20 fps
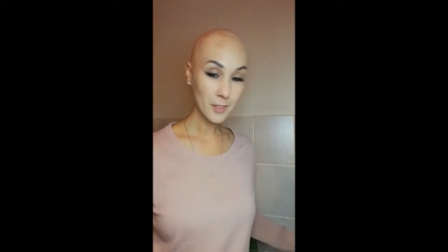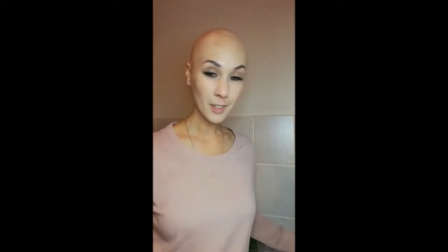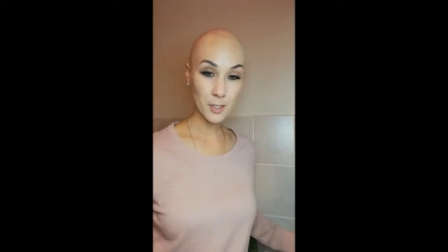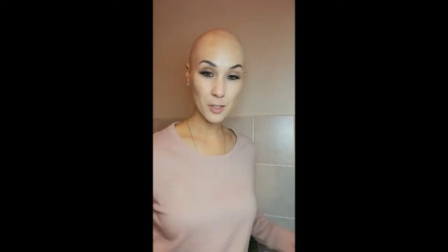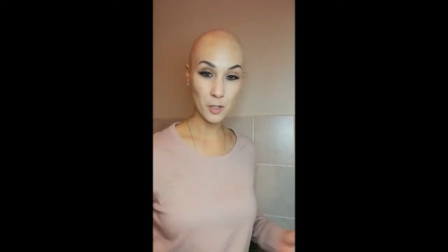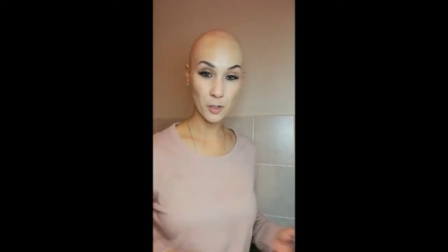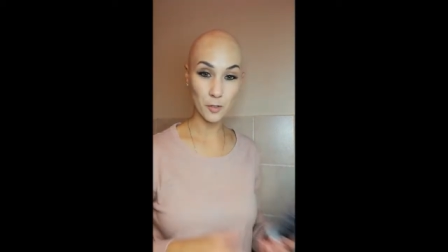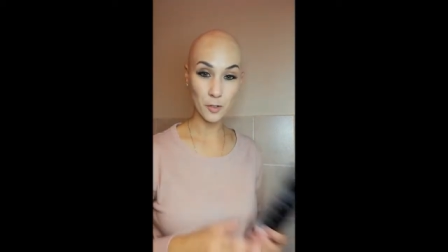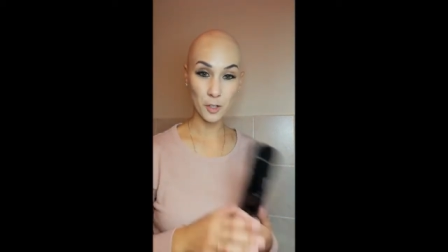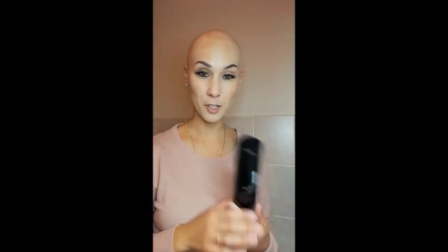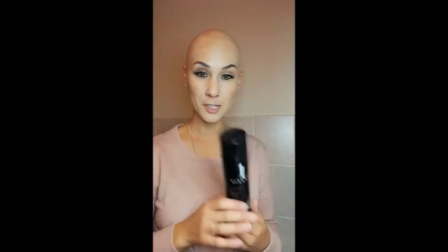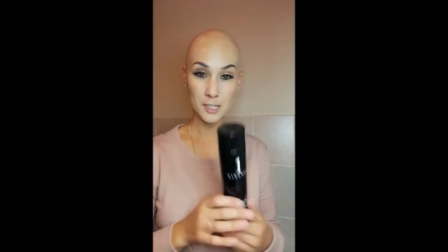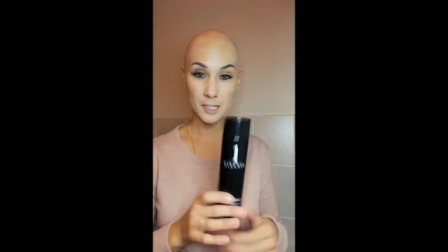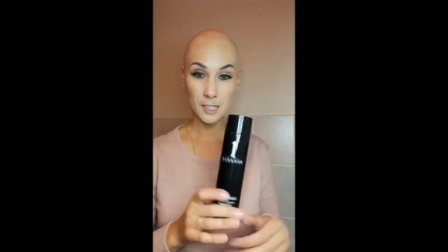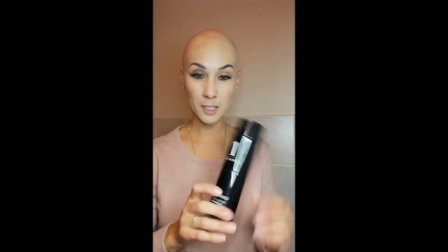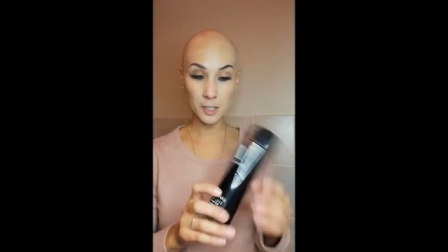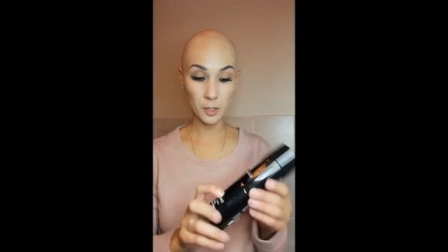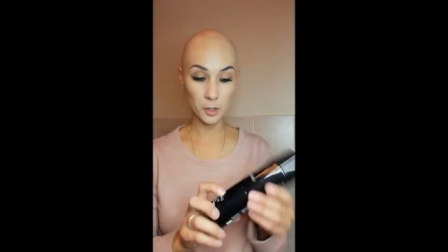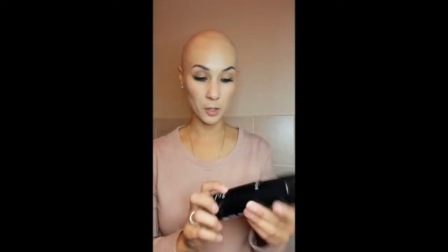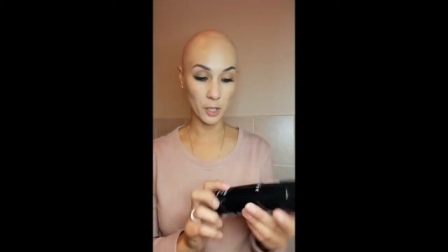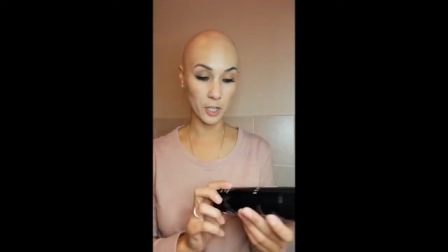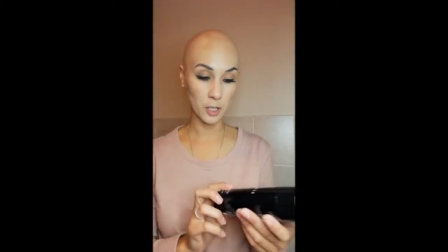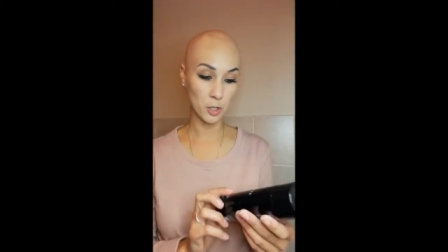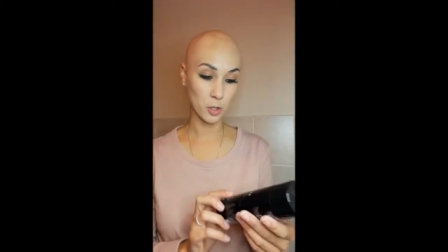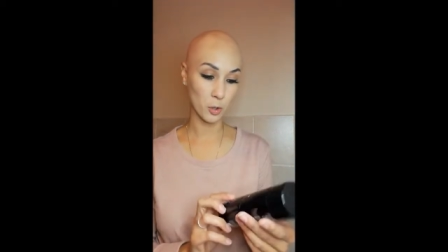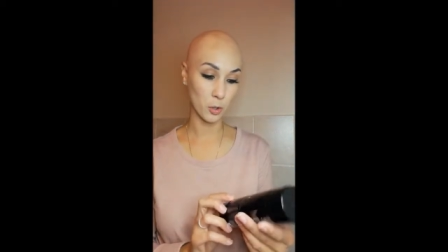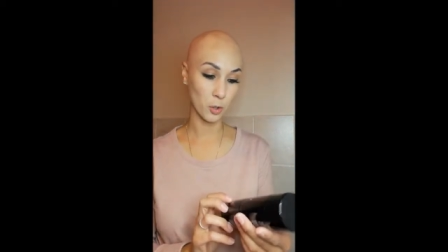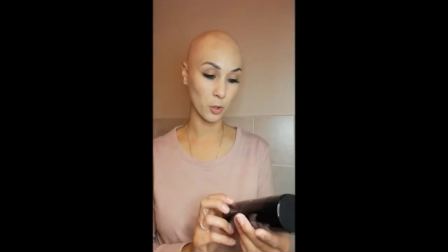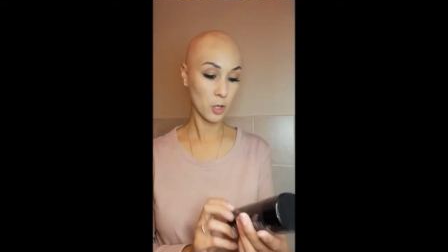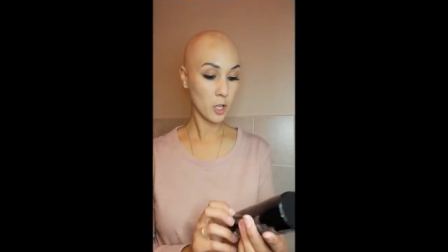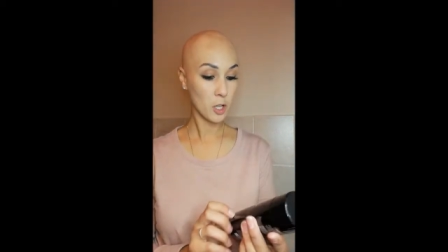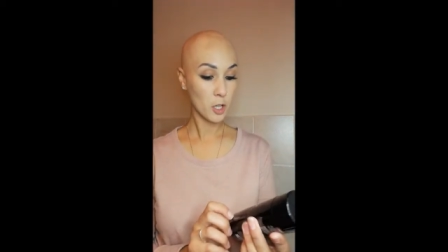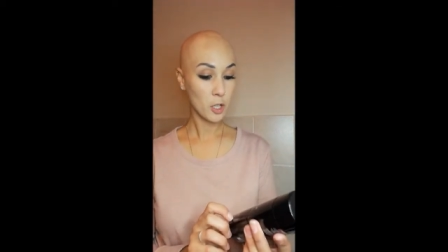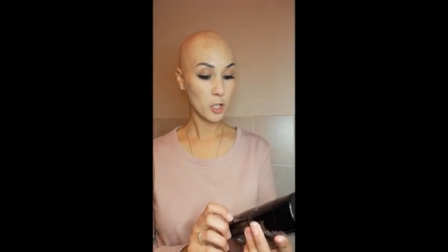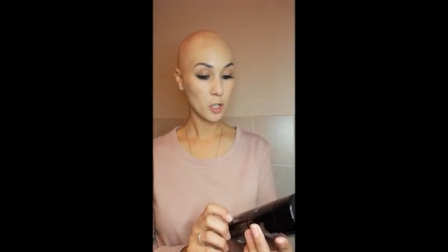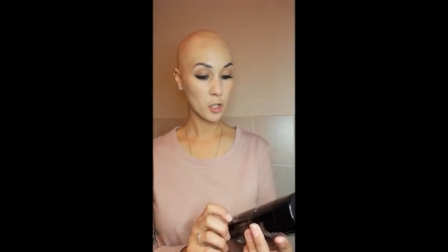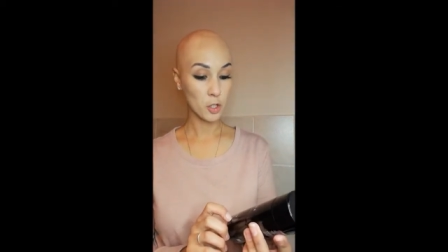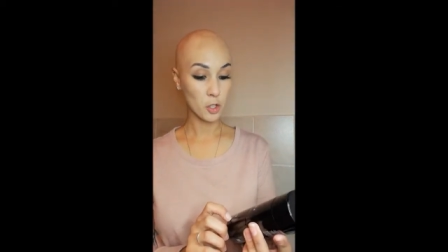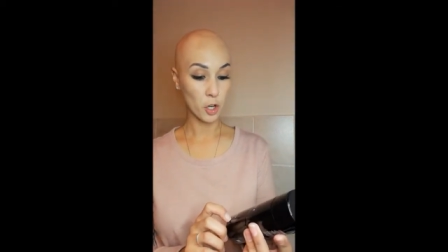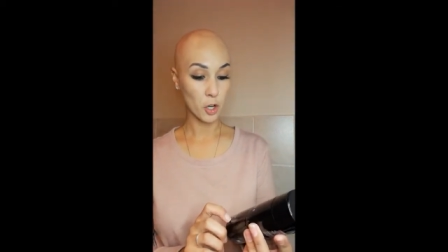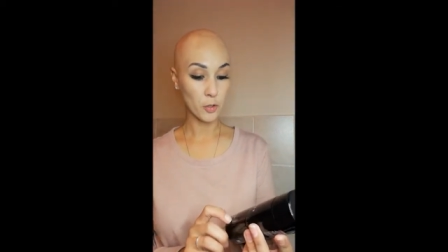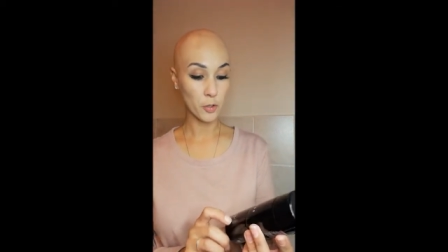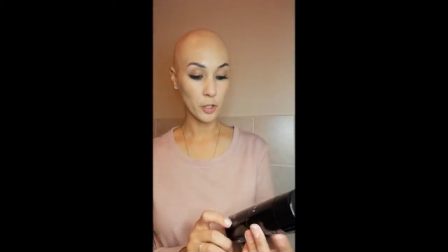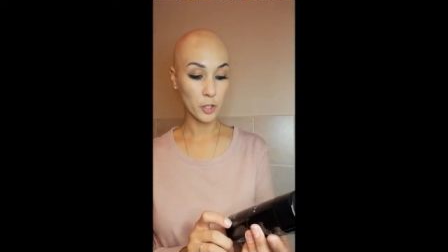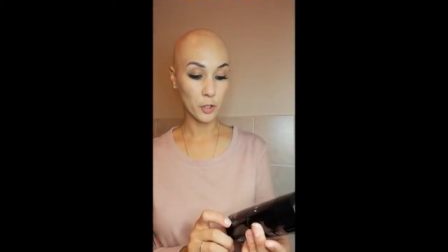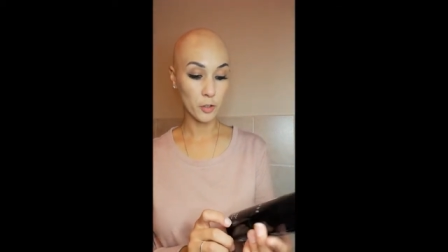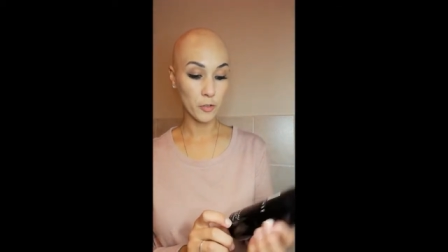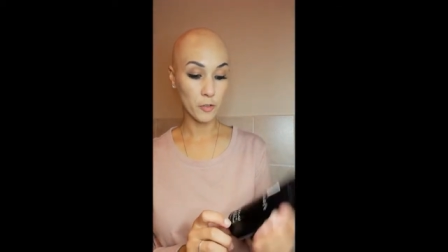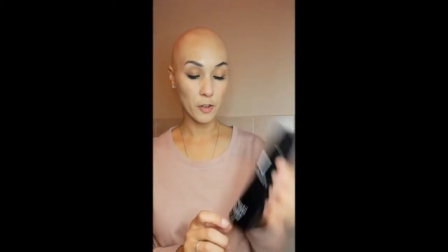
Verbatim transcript: So firstly, you get your Jon Renau